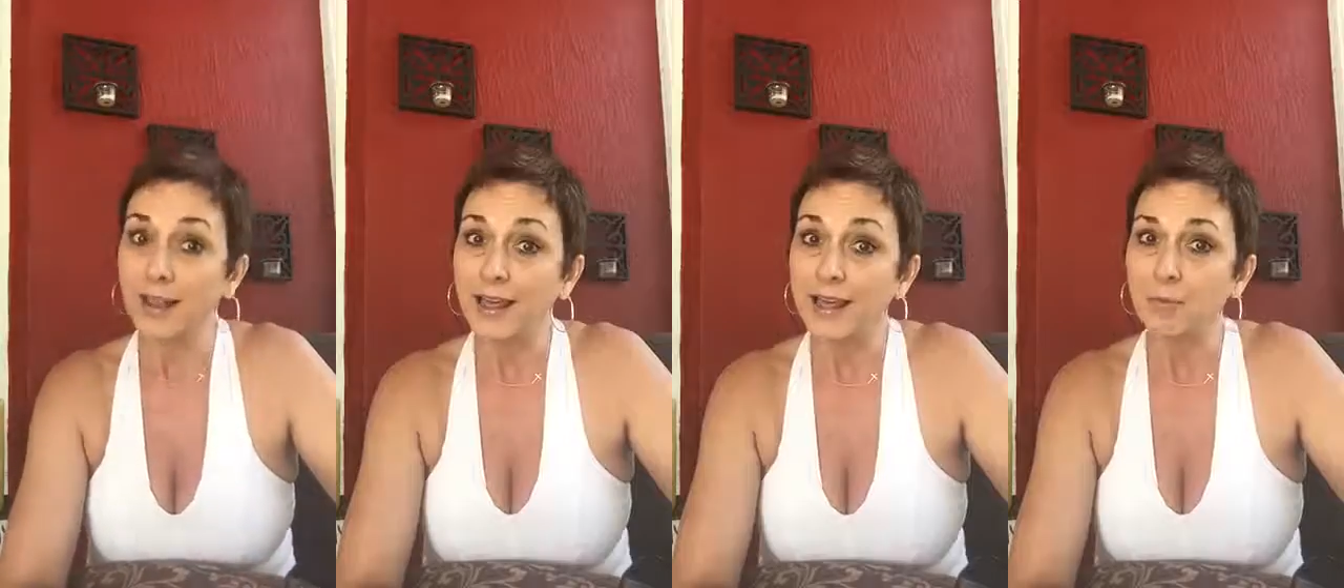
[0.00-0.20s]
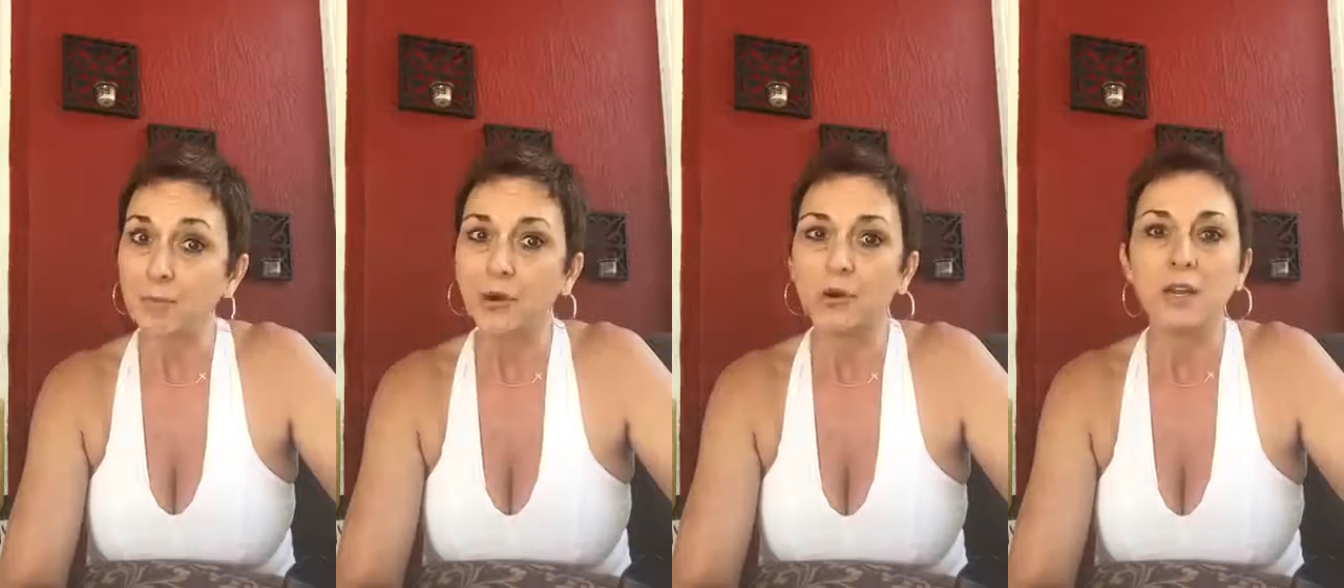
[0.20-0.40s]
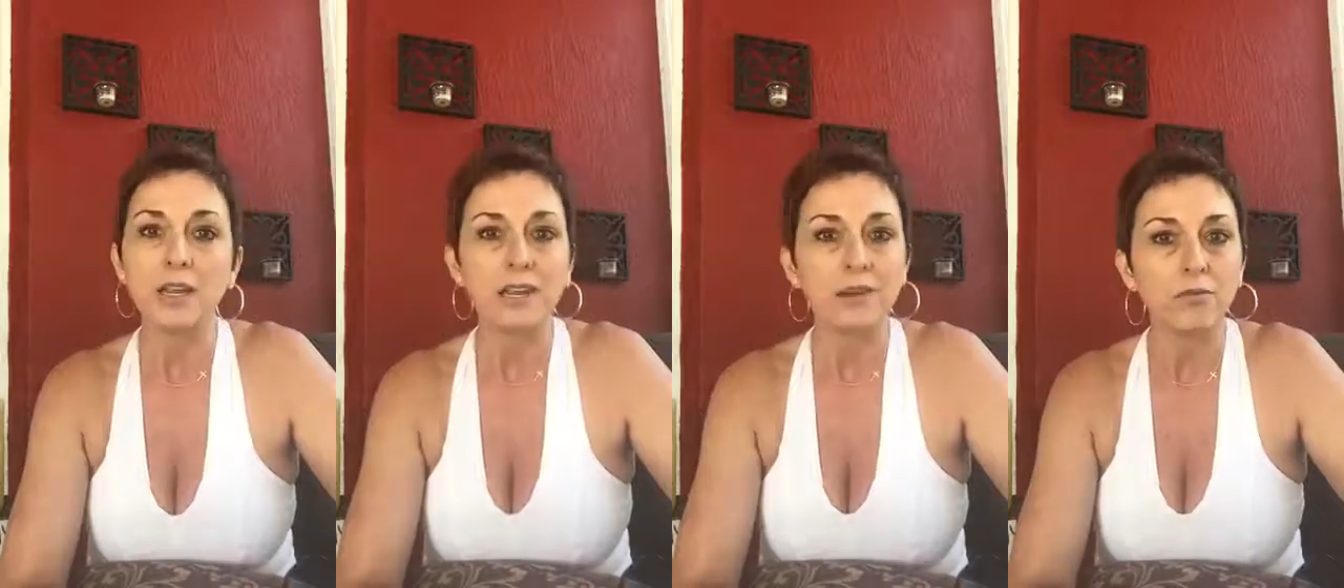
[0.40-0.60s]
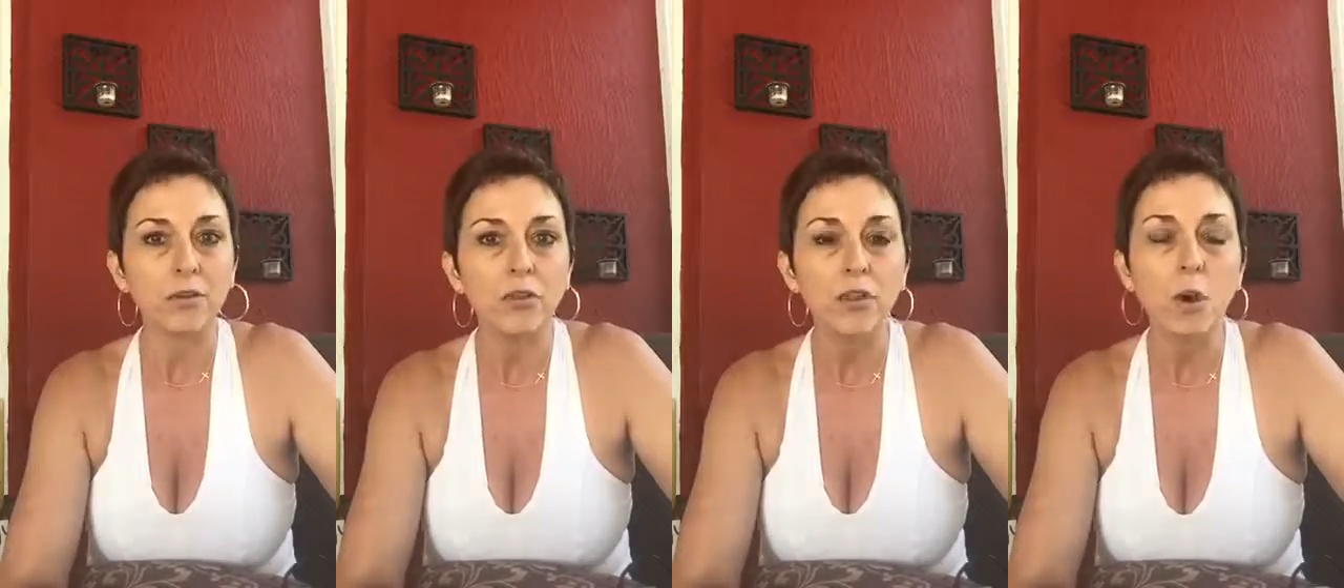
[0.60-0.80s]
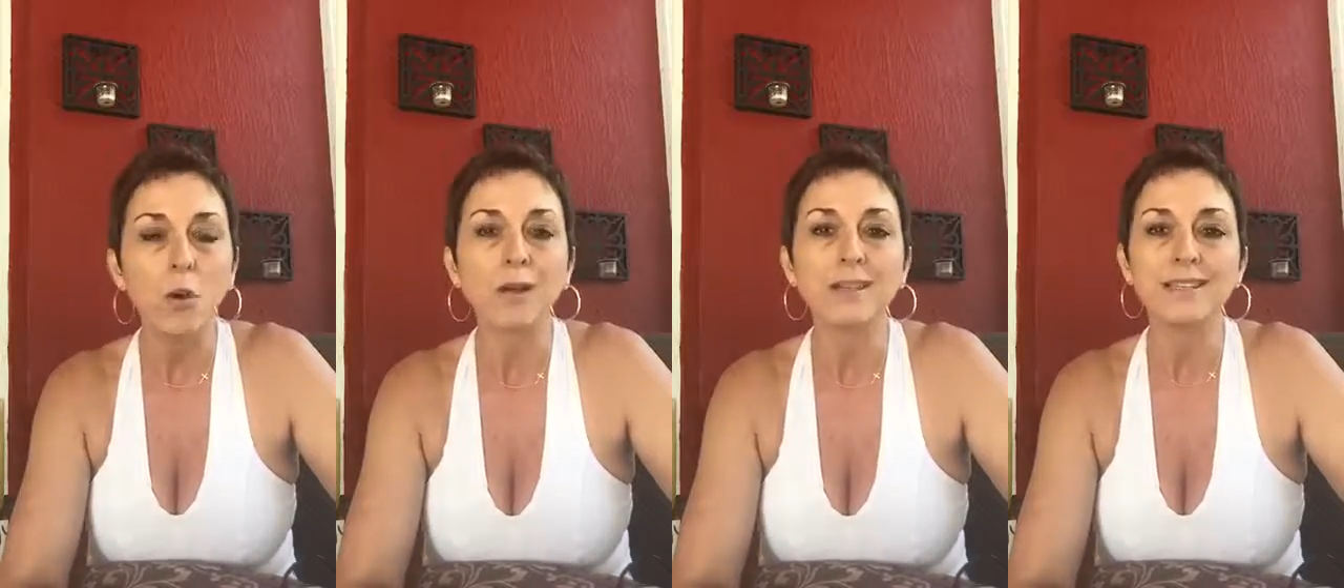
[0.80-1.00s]
label.
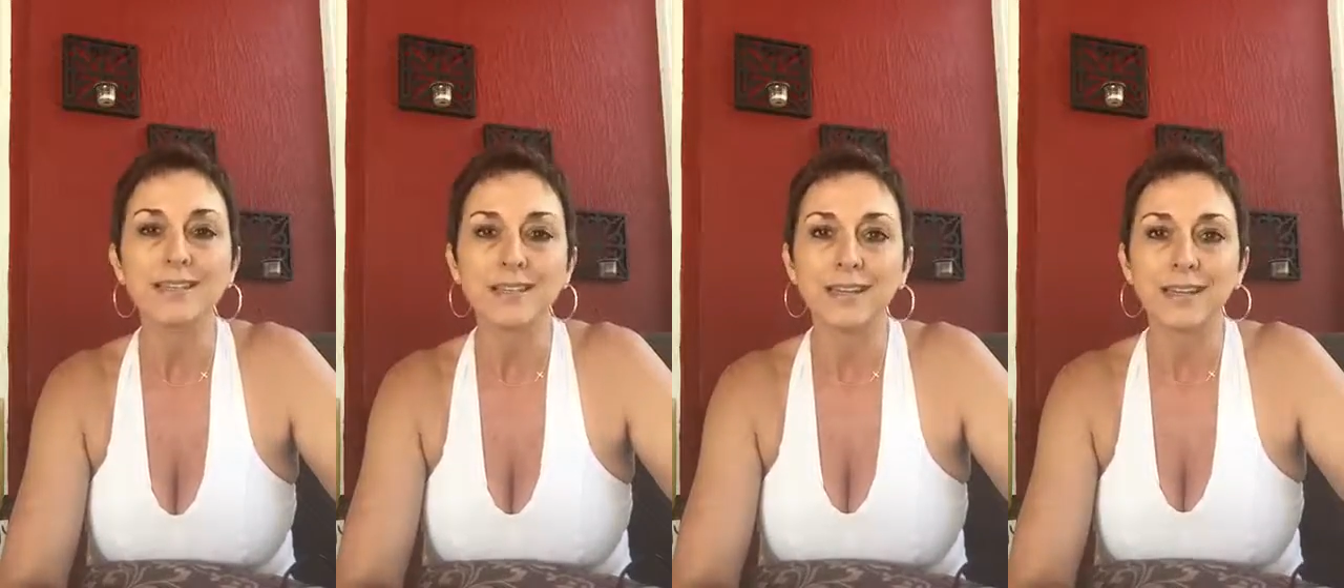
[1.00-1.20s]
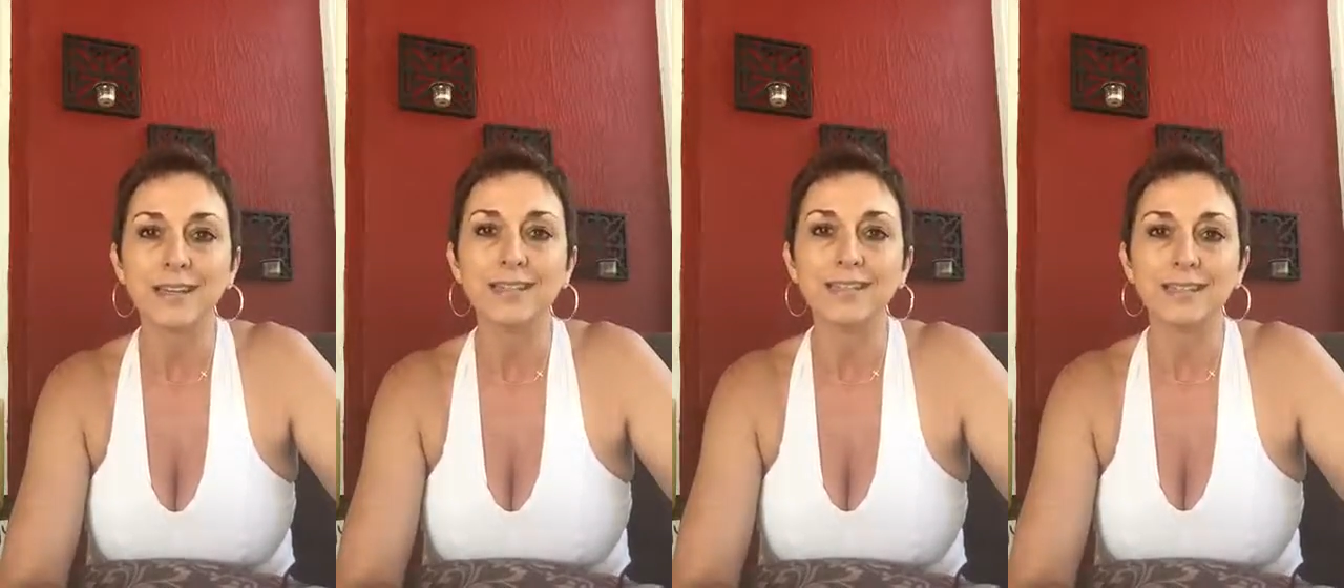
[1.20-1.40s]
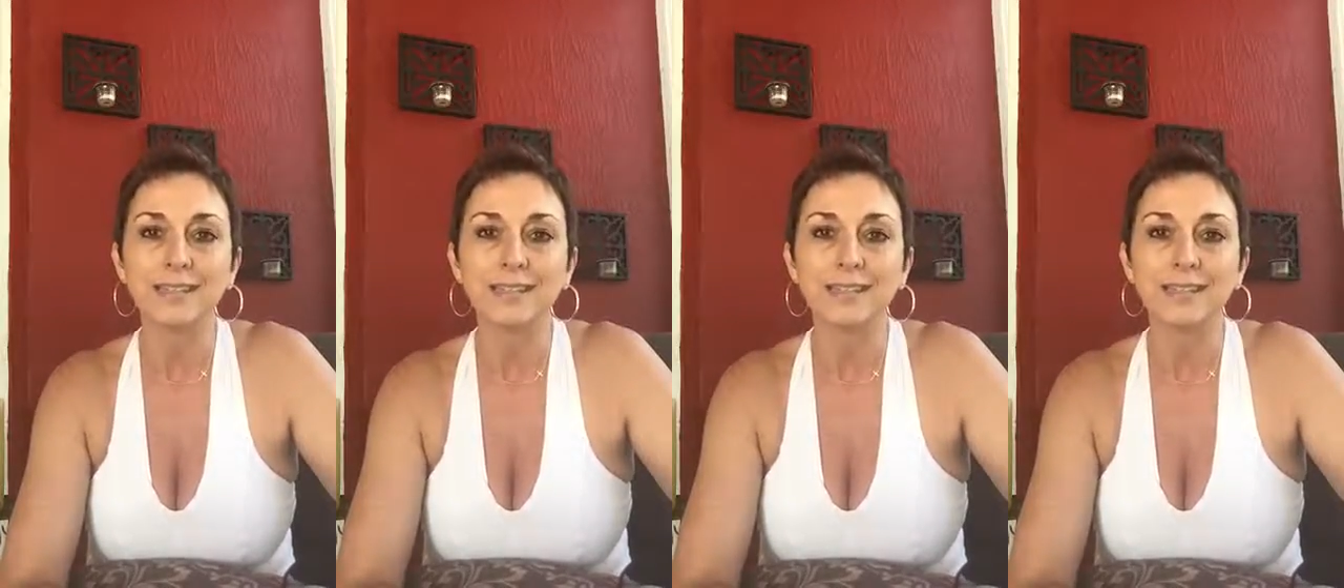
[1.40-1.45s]
Even though it's